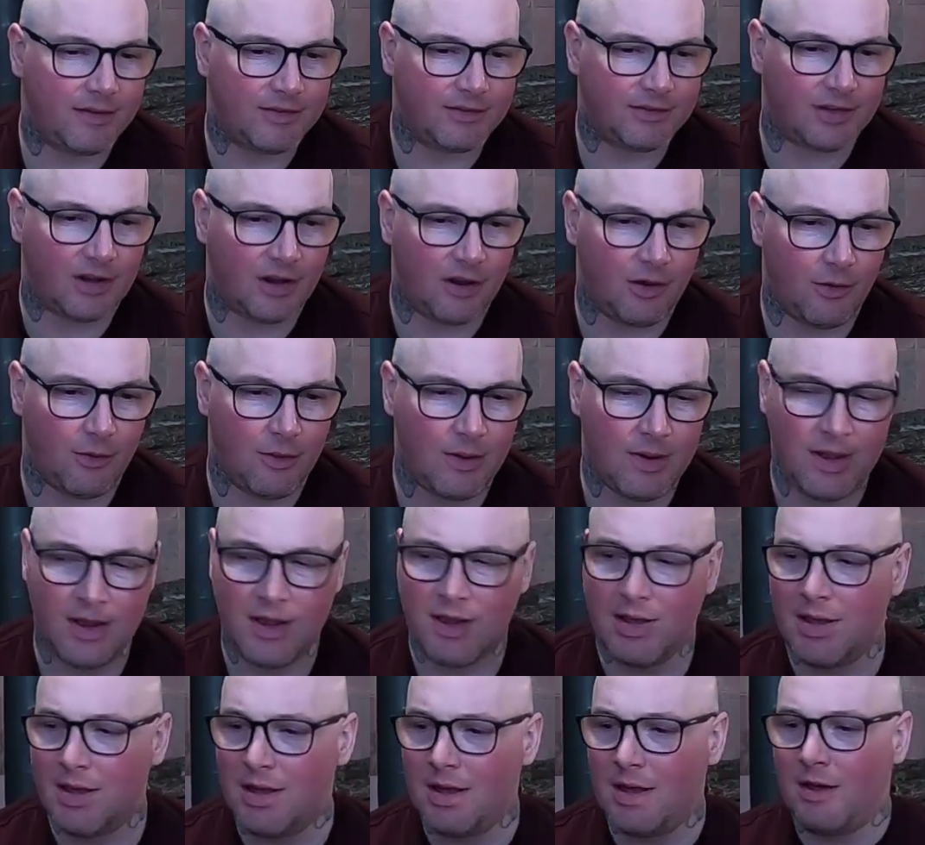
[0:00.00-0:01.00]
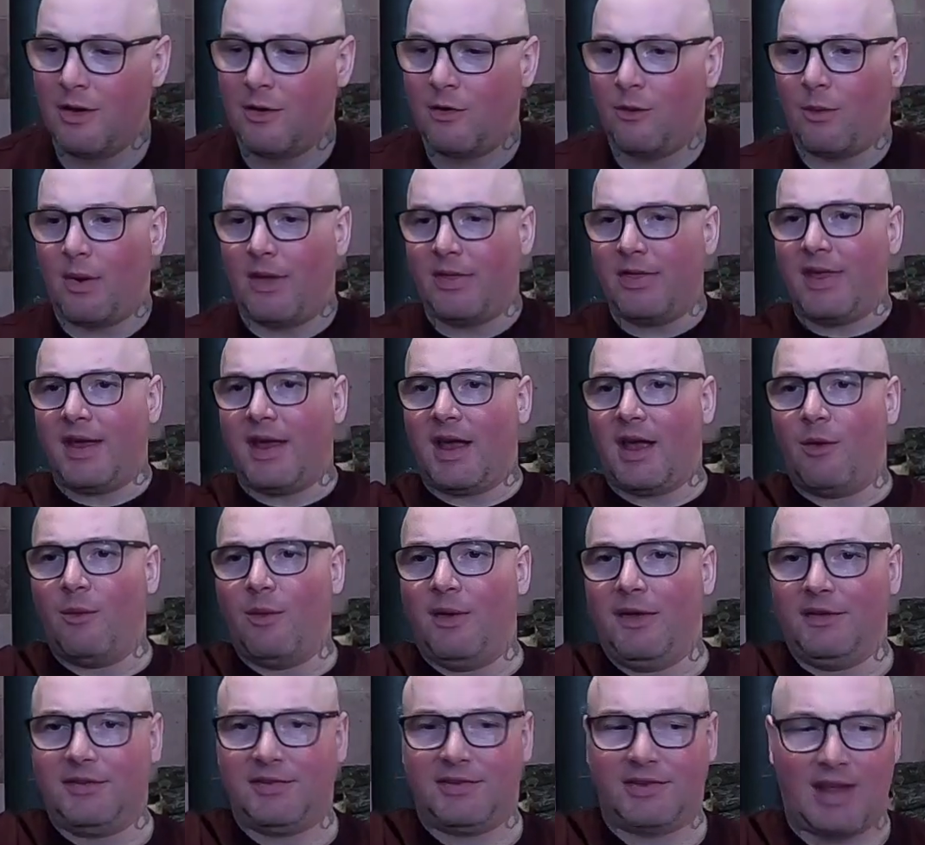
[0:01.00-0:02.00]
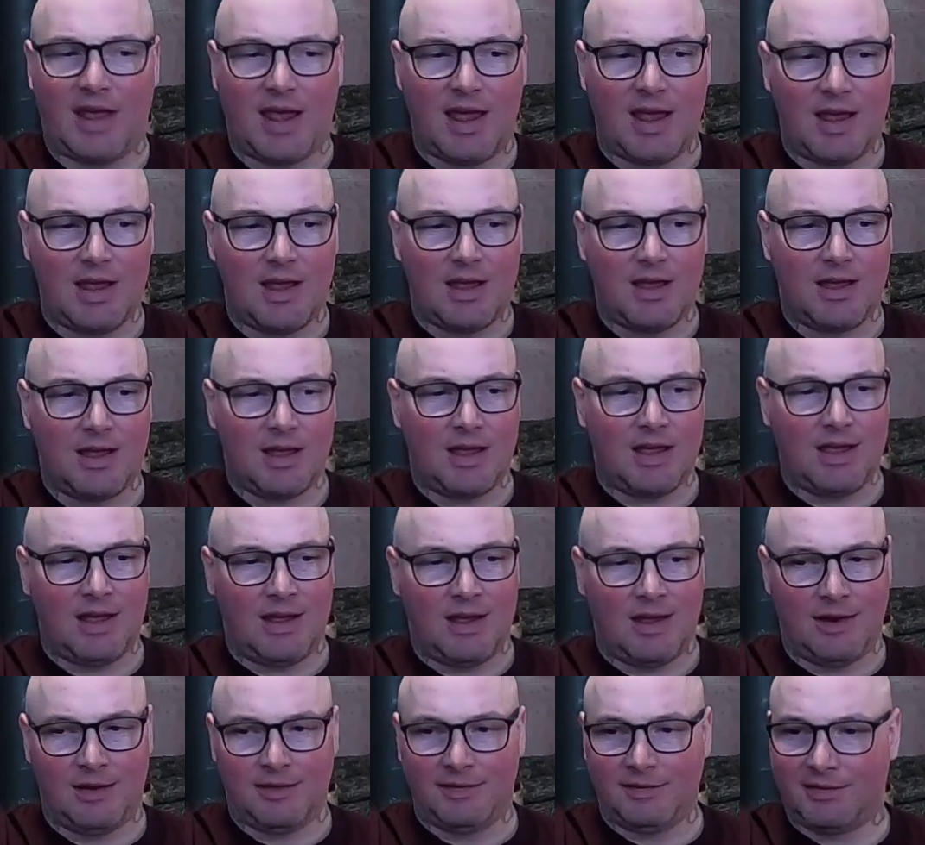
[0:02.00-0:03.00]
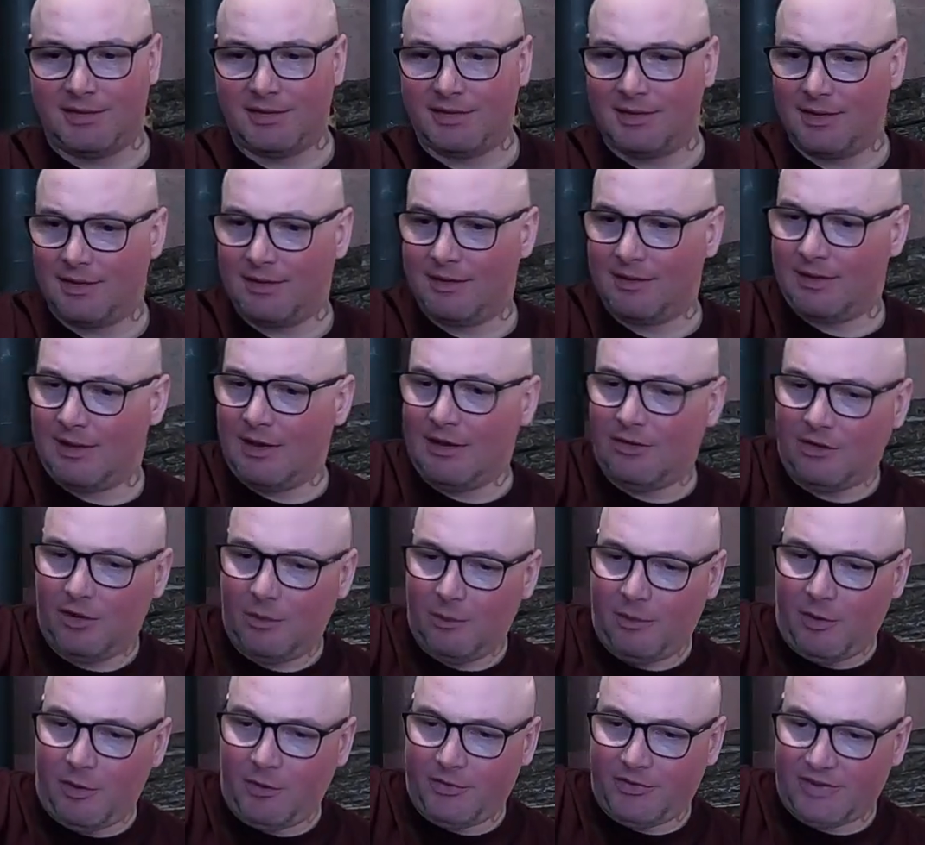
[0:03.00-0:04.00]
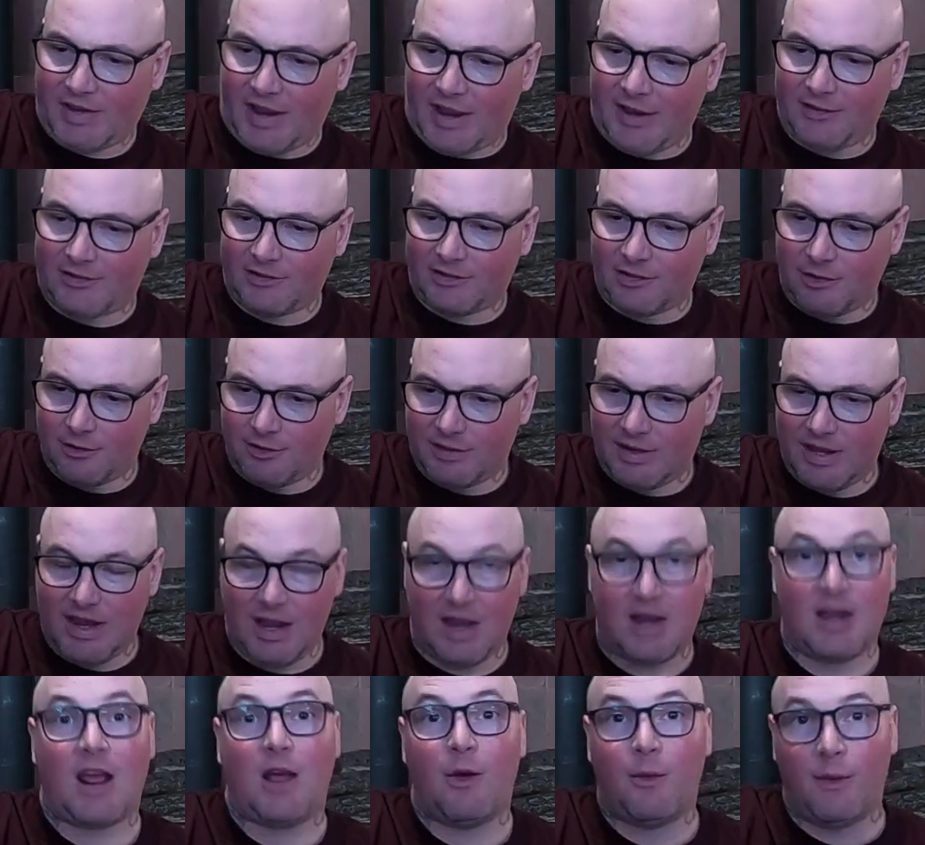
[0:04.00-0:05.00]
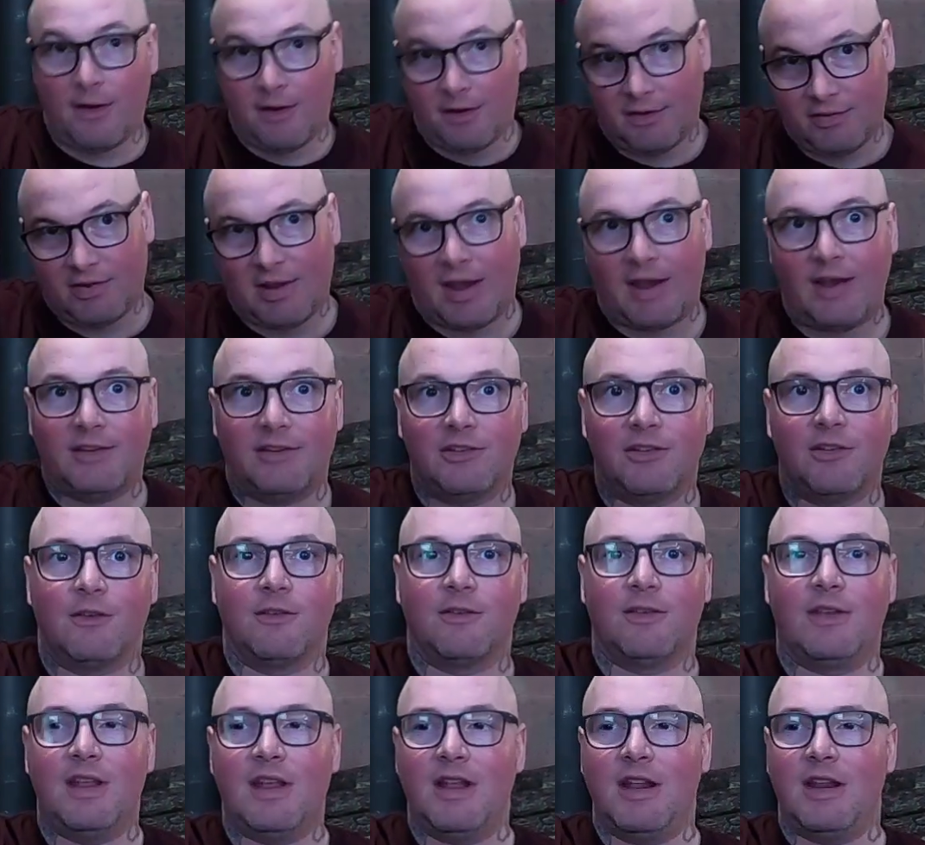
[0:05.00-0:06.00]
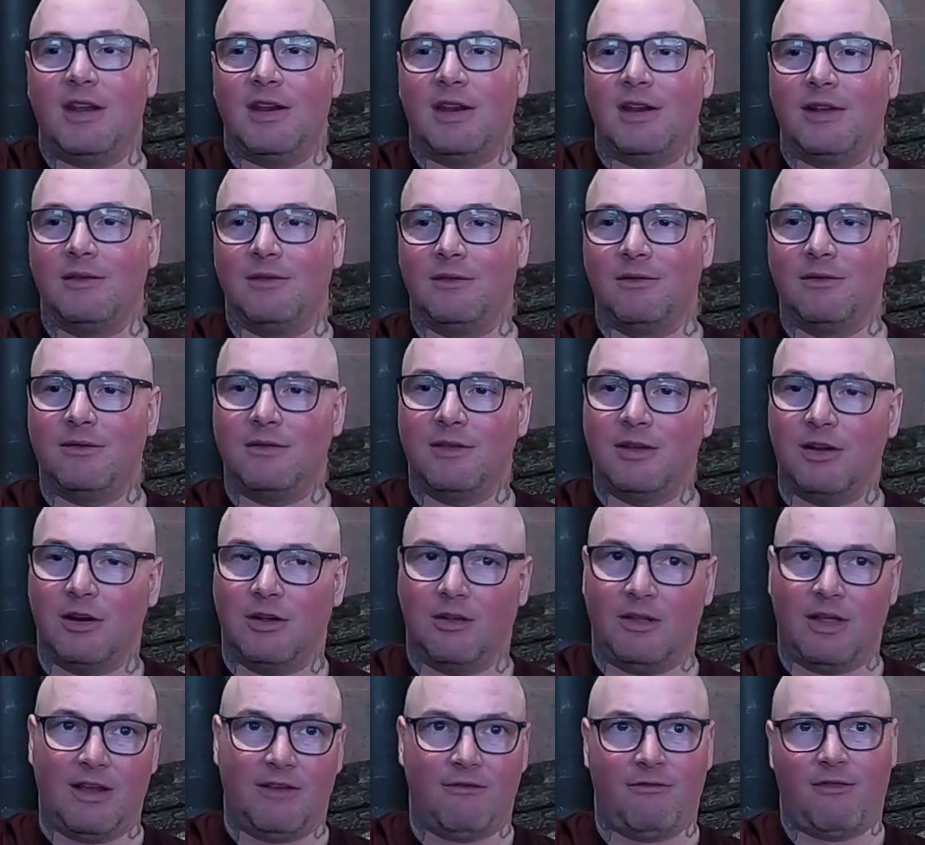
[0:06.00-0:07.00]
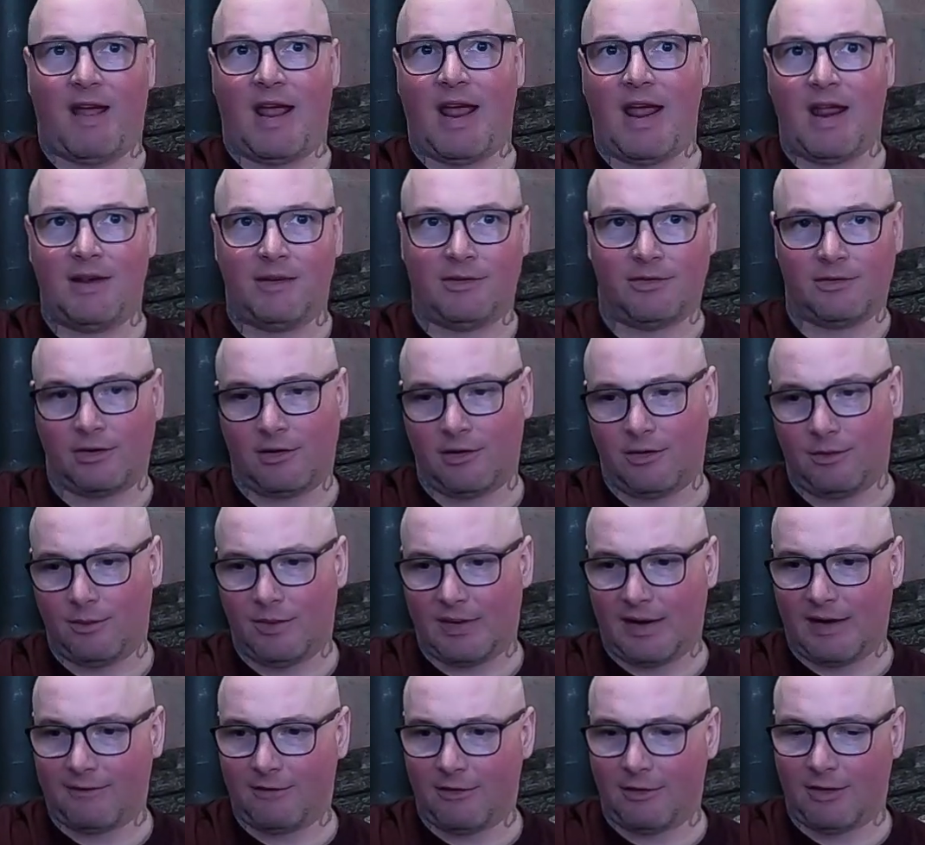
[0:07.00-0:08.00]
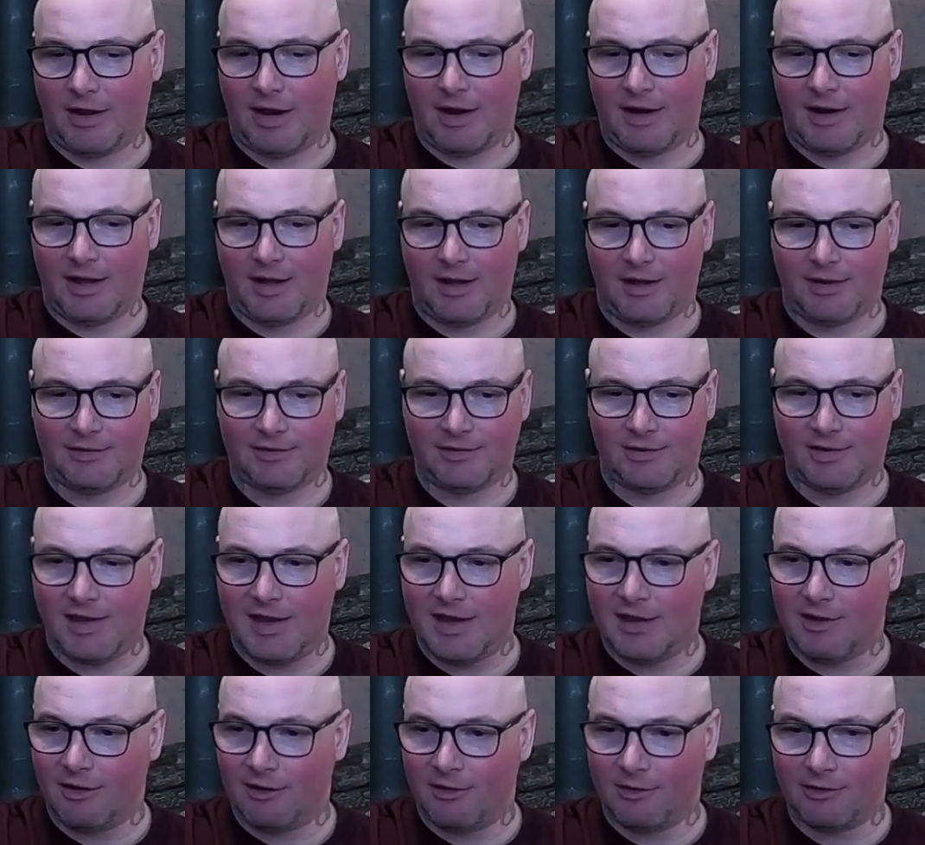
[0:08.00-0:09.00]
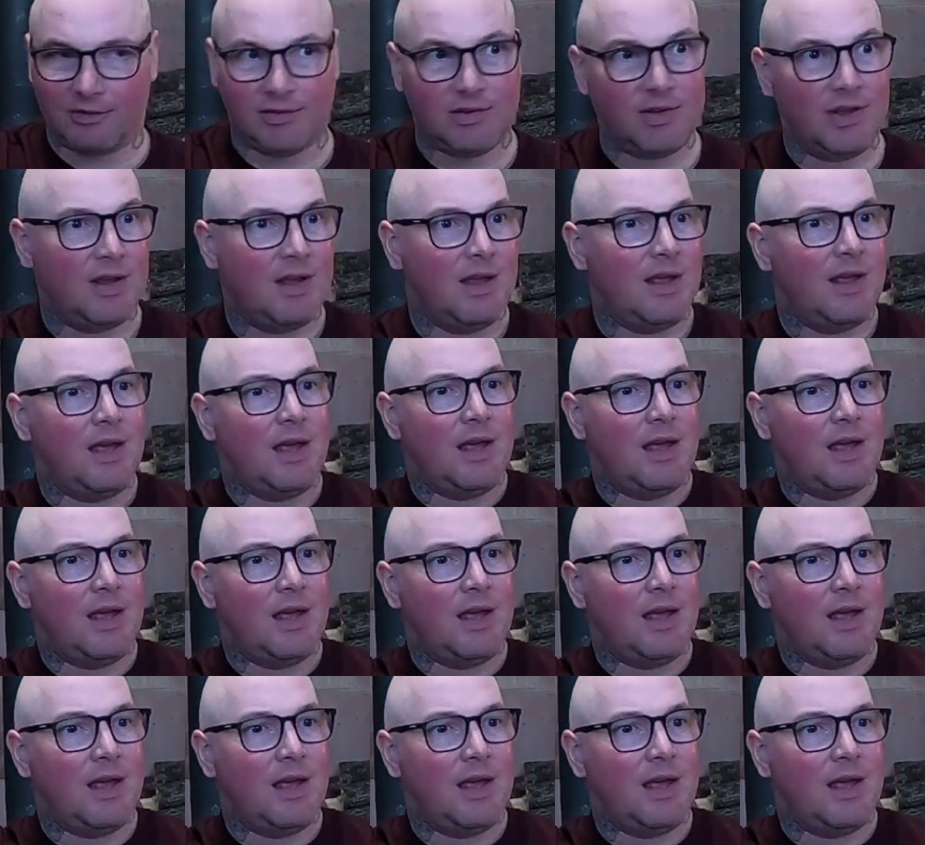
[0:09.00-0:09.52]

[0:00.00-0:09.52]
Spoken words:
So one thing I will say is these are both size 13. I wear a size 13 in, you know, like Vans or whatever kind of sneakers.